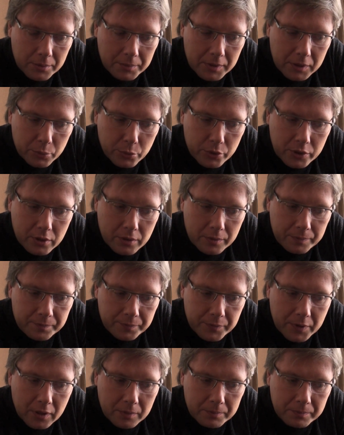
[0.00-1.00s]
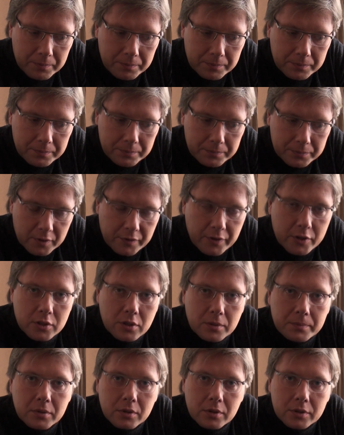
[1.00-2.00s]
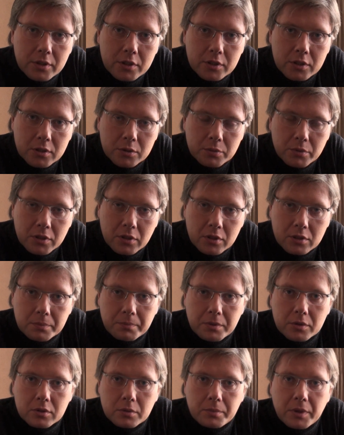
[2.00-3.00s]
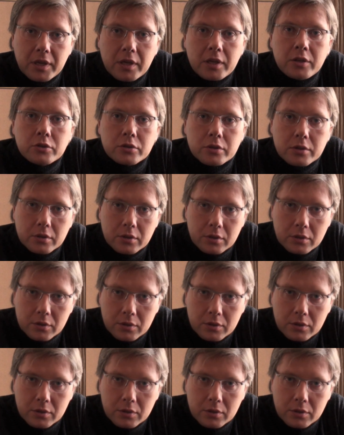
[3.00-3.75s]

I mean, we're uh, professional politicians. We're not supposed yeah. to be injured.